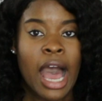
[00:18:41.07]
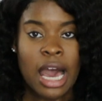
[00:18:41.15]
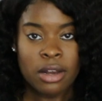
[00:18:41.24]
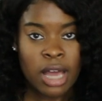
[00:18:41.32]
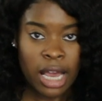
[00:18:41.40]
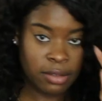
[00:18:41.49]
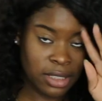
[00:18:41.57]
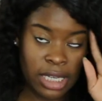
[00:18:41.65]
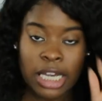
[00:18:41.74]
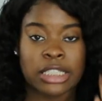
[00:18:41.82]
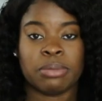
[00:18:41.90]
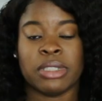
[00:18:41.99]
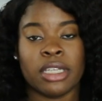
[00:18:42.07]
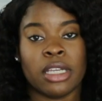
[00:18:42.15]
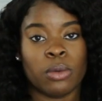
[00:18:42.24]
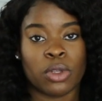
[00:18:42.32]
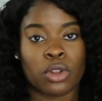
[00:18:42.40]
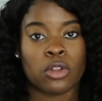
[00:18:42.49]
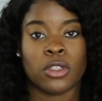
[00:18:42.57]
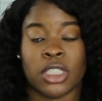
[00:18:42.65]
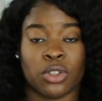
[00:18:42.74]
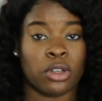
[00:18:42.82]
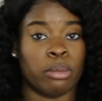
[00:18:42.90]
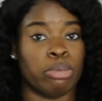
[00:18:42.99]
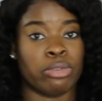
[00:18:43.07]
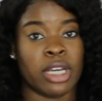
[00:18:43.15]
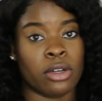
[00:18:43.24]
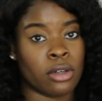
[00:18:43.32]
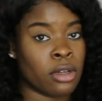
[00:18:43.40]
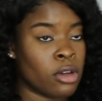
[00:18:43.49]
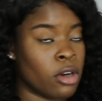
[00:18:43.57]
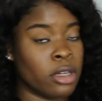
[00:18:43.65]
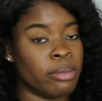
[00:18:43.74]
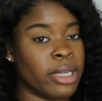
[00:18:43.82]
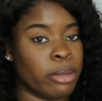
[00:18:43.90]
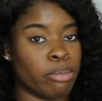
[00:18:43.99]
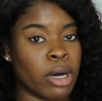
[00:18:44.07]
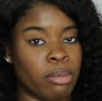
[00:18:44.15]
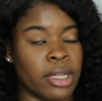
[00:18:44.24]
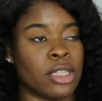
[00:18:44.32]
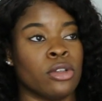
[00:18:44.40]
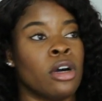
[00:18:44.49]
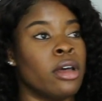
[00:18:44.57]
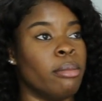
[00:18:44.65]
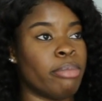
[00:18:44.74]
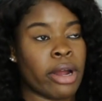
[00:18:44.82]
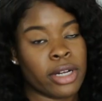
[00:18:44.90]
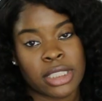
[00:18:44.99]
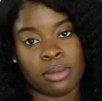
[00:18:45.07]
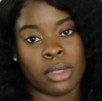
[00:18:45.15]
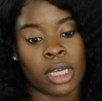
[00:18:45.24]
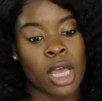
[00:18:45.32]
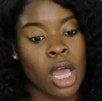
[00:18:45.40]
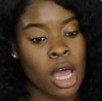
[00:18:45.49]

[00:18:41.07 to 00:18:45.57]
I don't have time to be dealing with clothes that's going to break on me in public. Don't embarrass me.